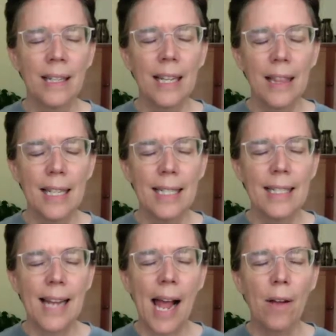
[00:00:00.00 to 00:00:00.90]
Let the
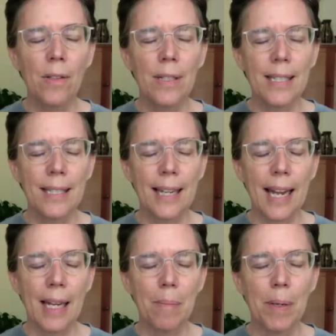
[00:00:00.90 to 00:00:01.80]

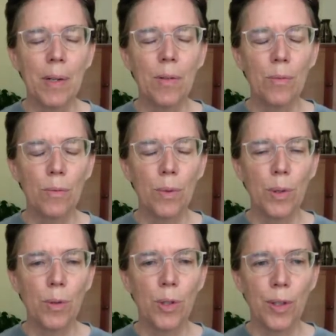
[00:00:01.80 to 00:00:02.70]
soundscape
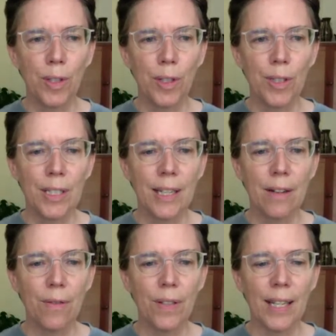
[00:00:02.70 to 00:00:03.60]
root
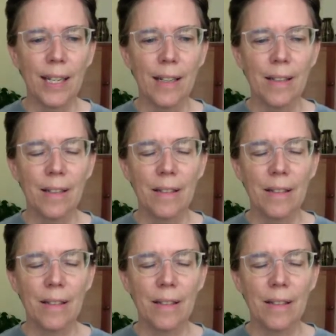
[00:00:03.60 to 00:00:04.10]
yourself here.